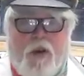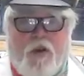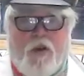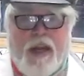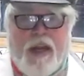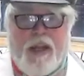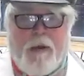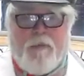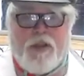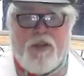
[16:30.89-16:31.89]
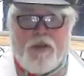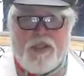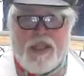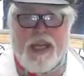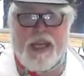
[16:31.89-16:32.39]
all ground up into a
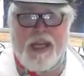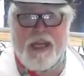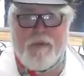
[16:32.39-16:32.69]
tea.